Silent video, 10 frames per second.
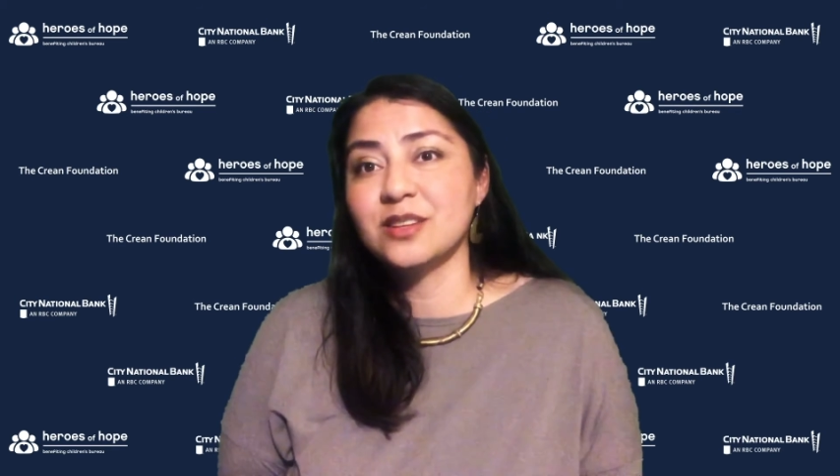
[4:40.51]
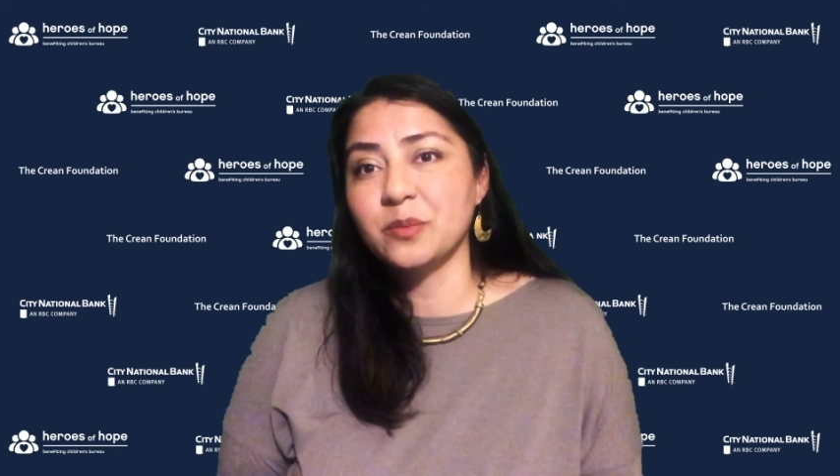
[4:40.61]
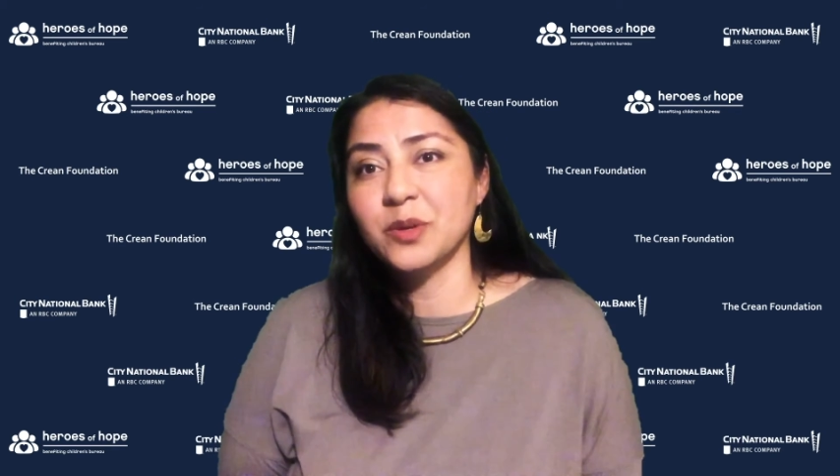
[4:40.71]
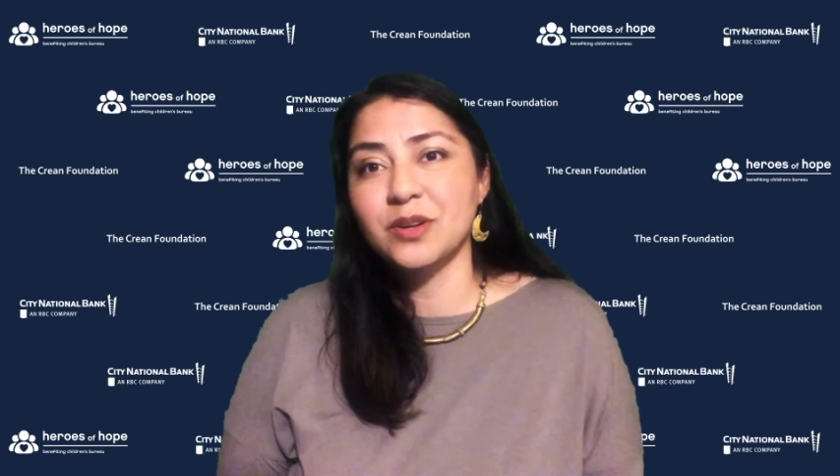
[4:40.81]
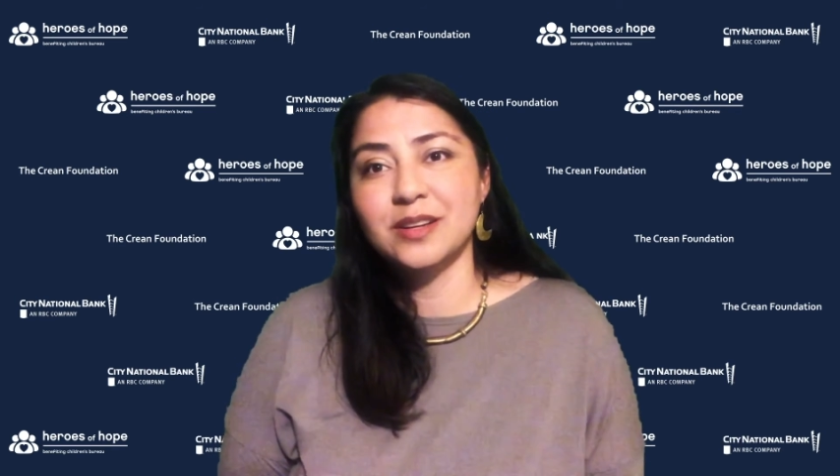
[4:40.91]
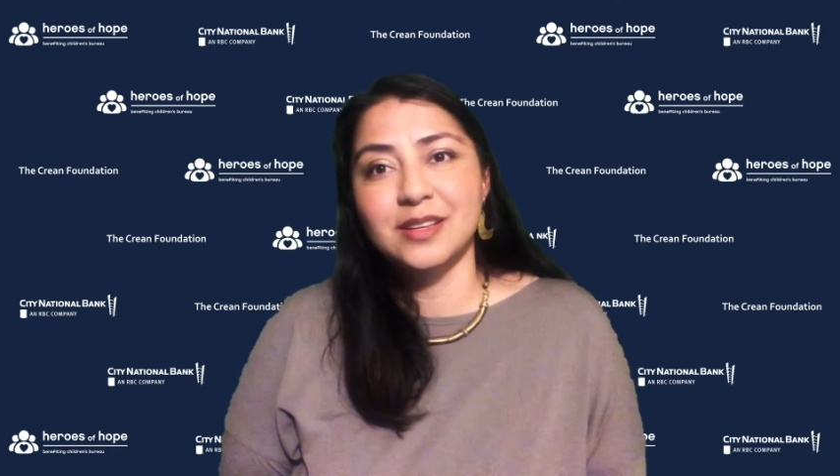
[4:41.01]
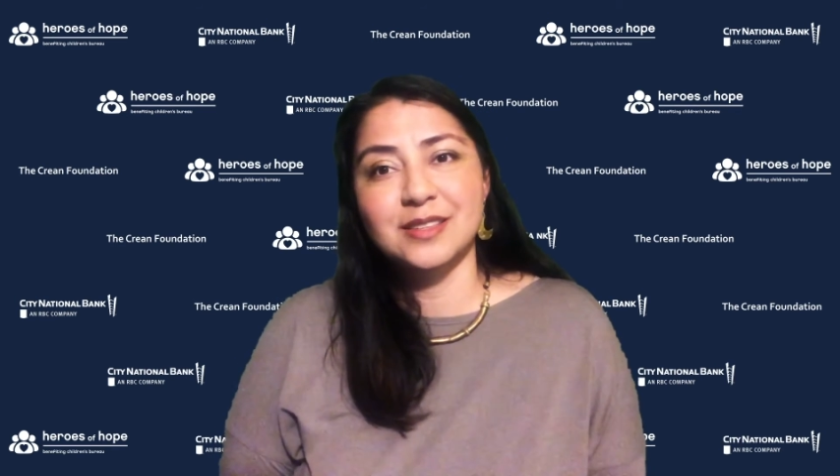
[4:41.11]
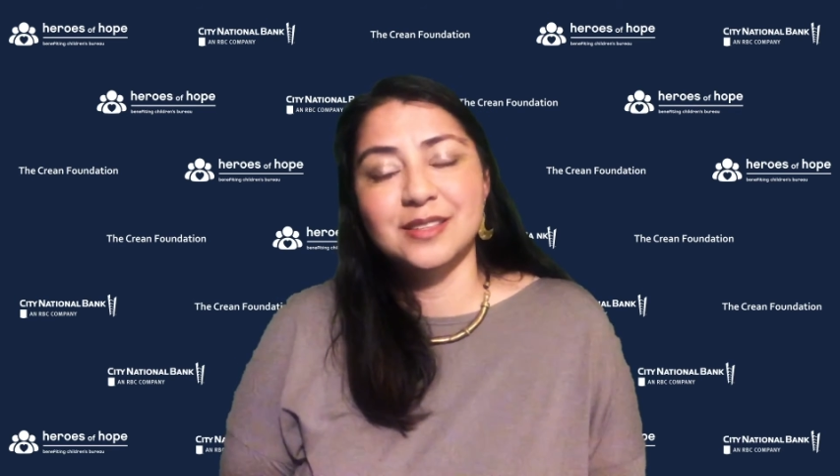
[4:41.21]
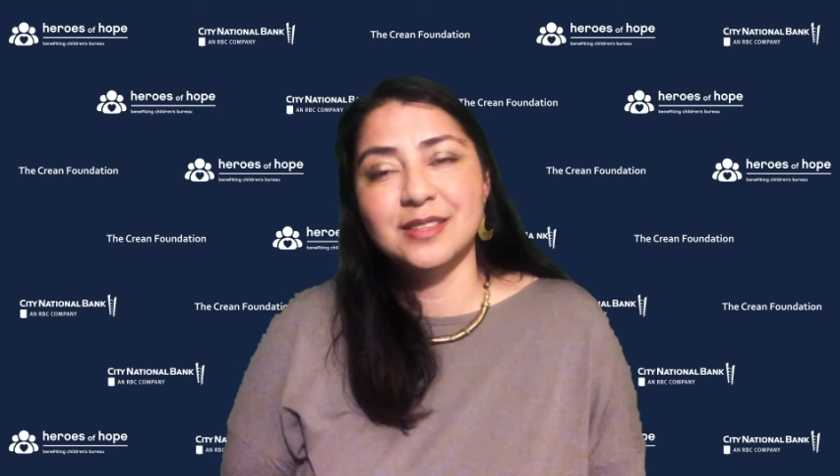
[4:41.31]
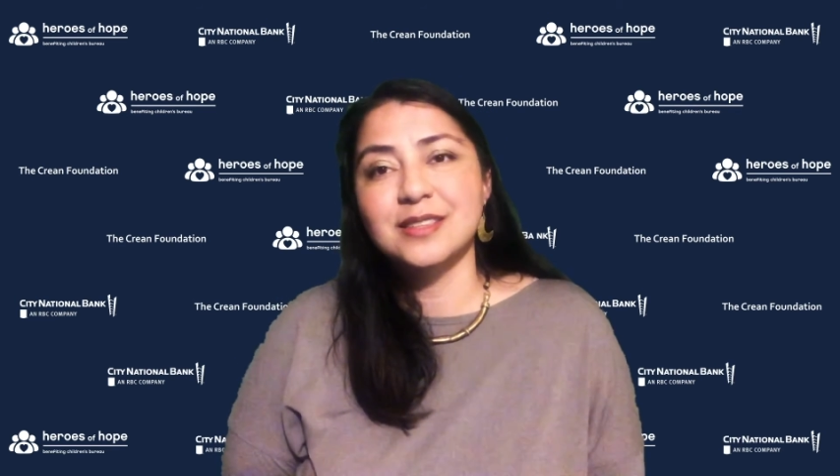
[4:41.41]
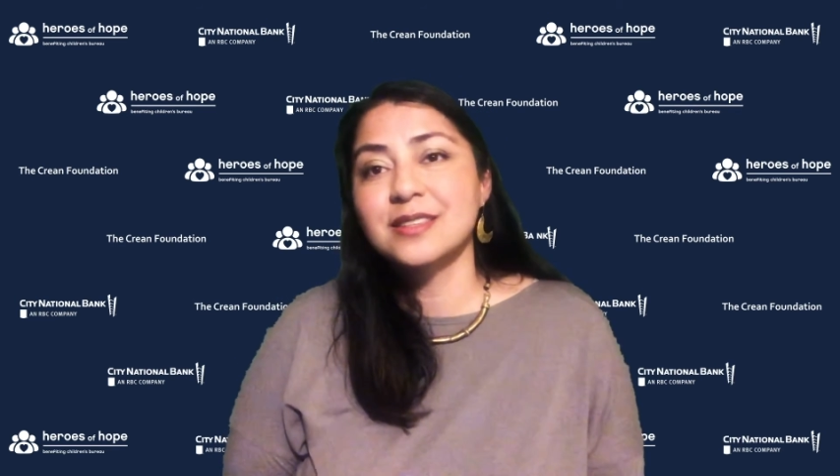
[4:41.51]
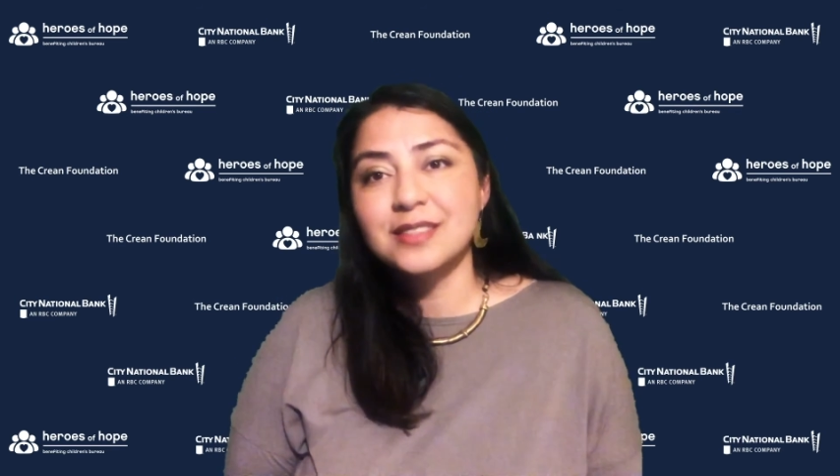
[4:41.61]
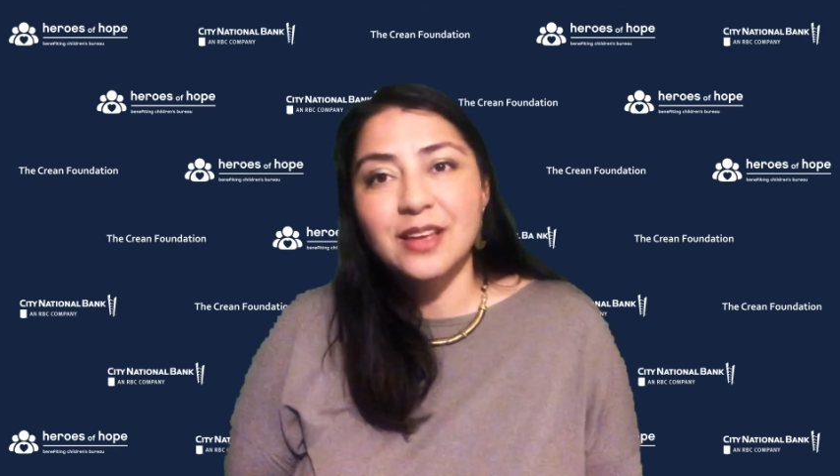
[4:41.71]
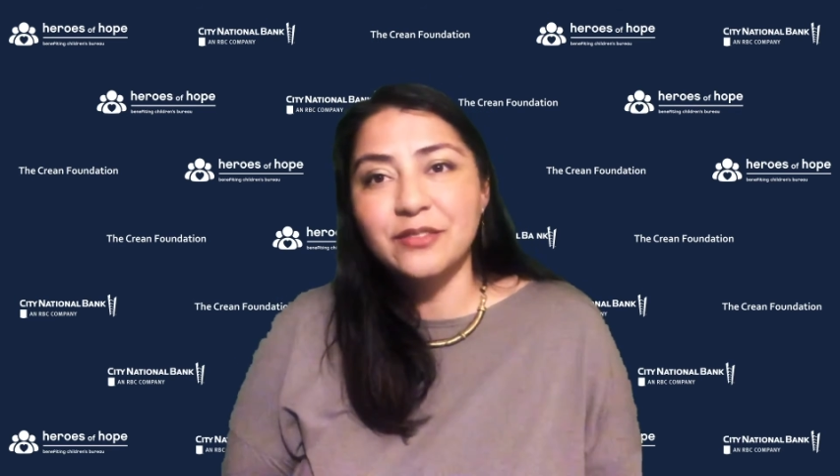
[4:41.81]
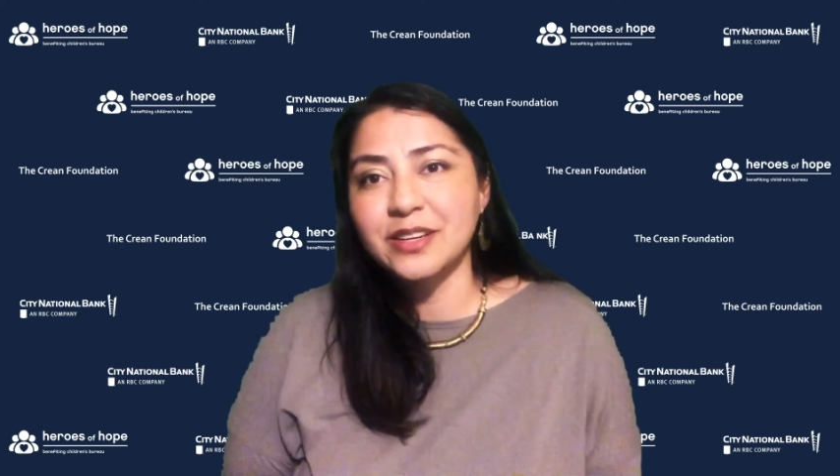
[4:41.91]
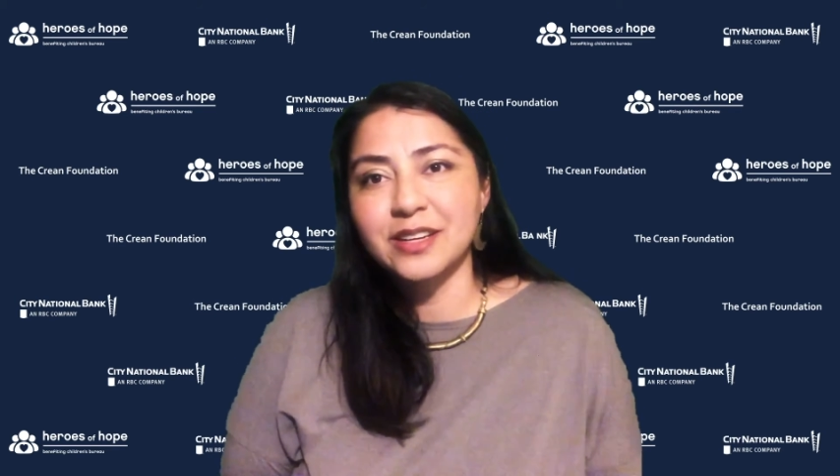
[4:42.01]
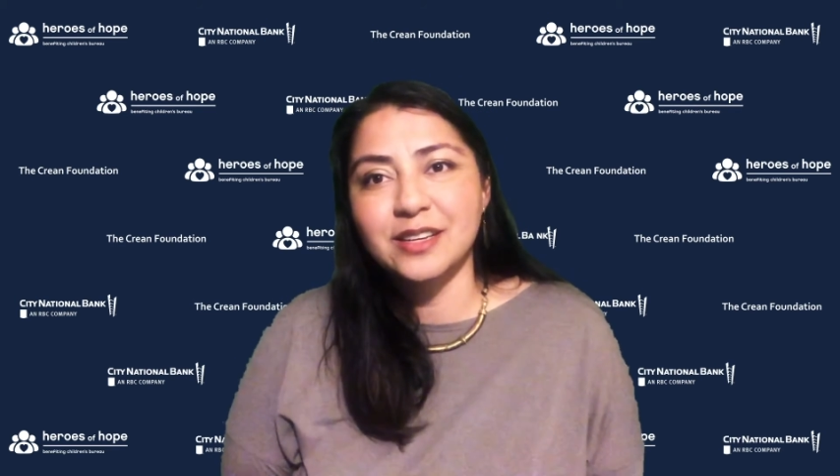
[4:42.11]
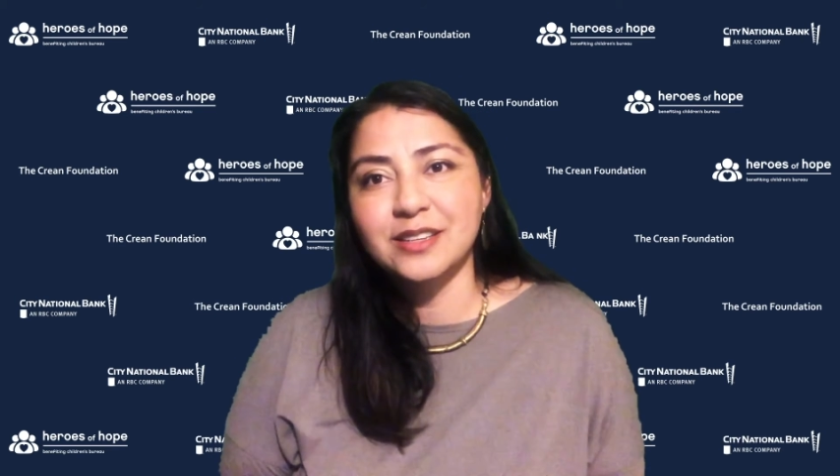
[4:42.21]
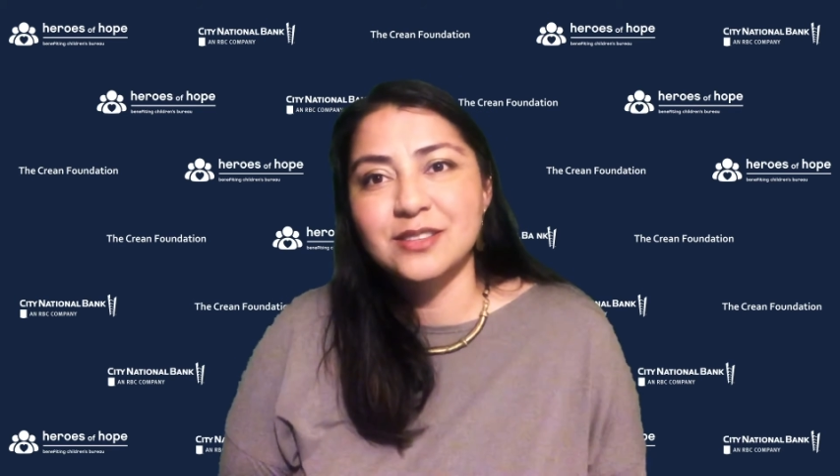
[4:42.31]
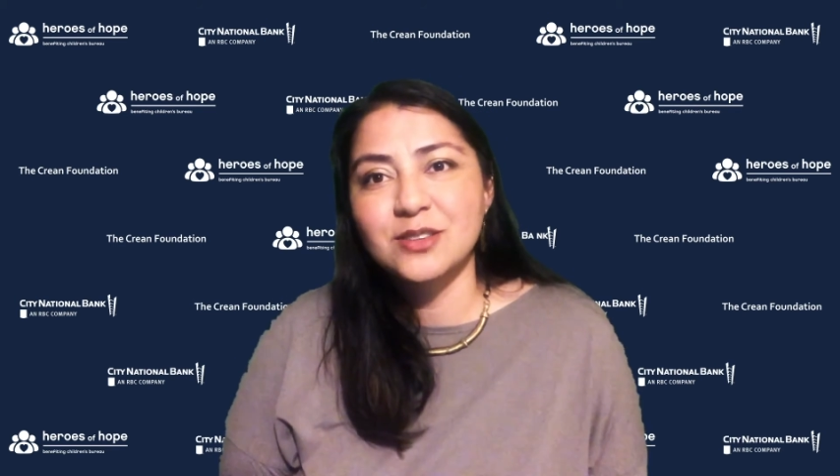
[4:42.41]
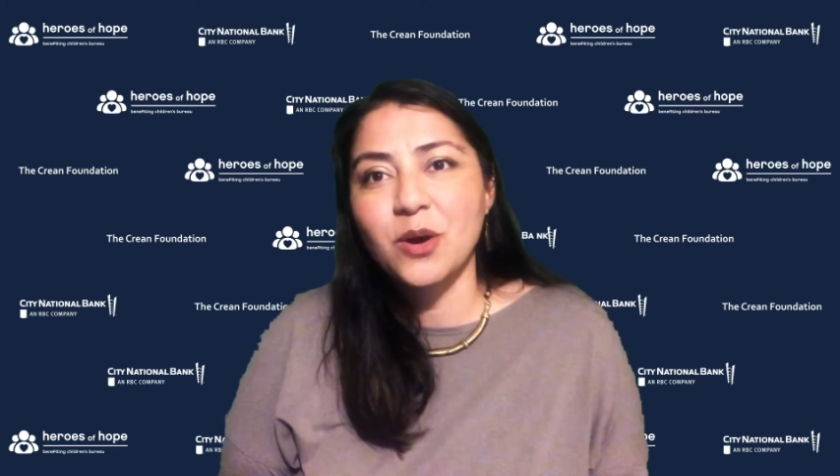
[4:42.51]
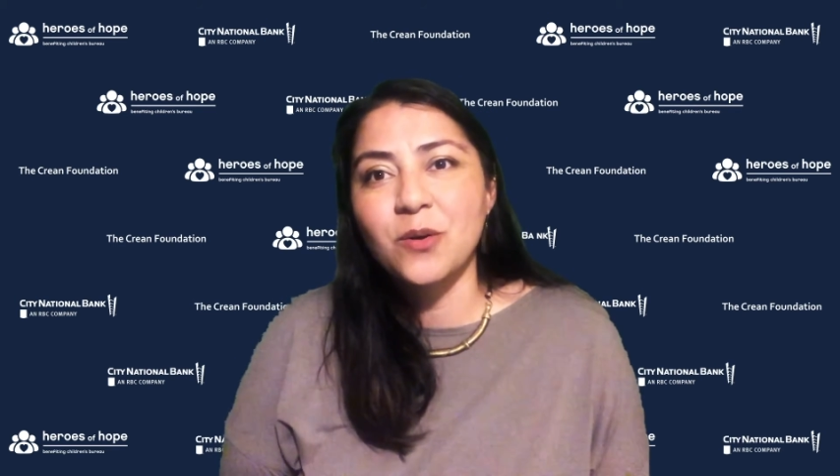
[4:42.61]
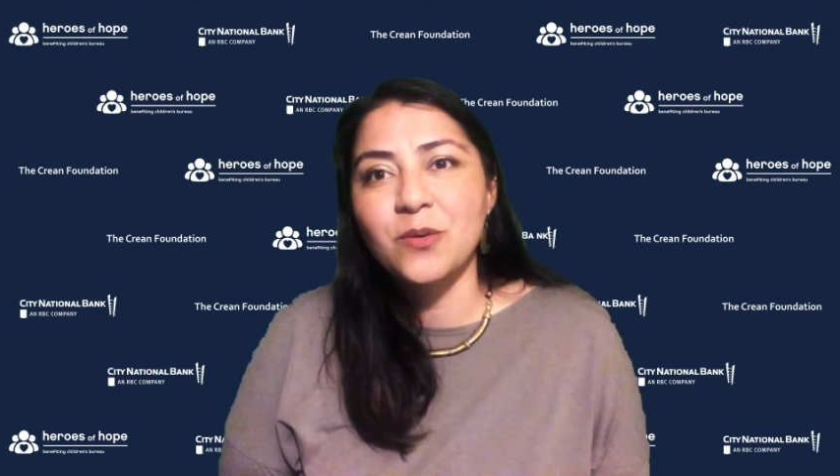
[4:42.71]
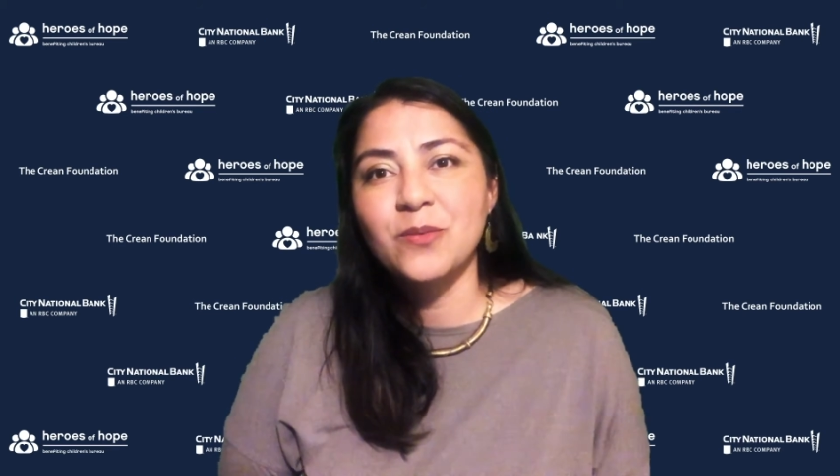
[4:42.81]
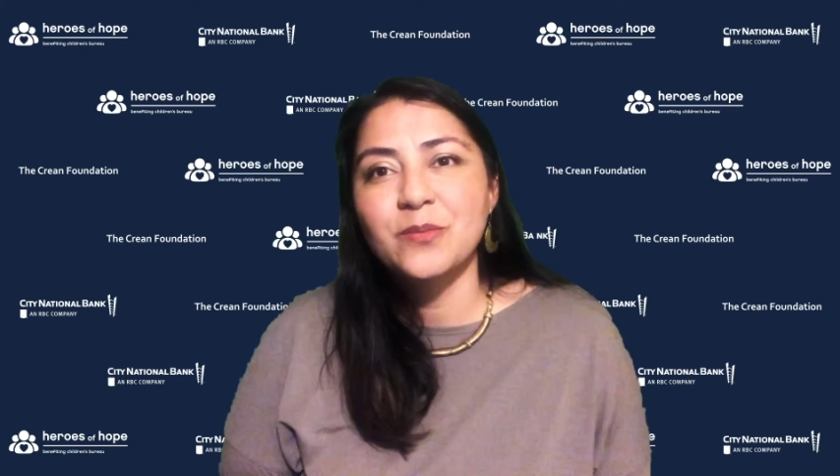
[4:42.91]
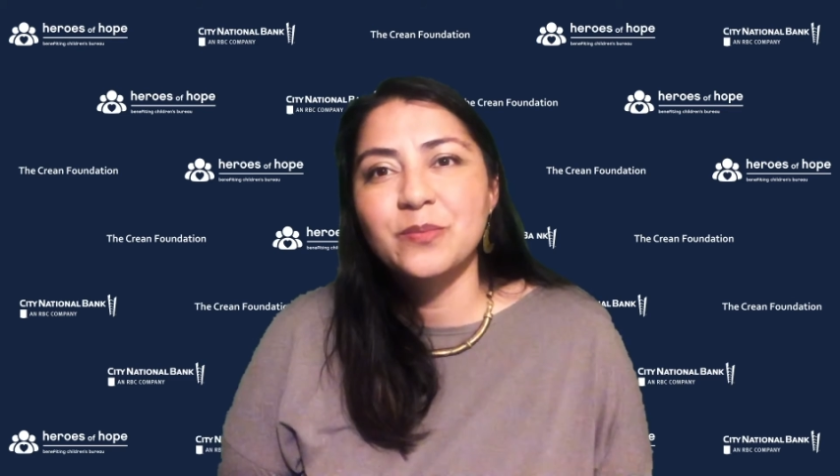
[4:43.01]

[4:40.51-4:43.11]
community since the 70s, so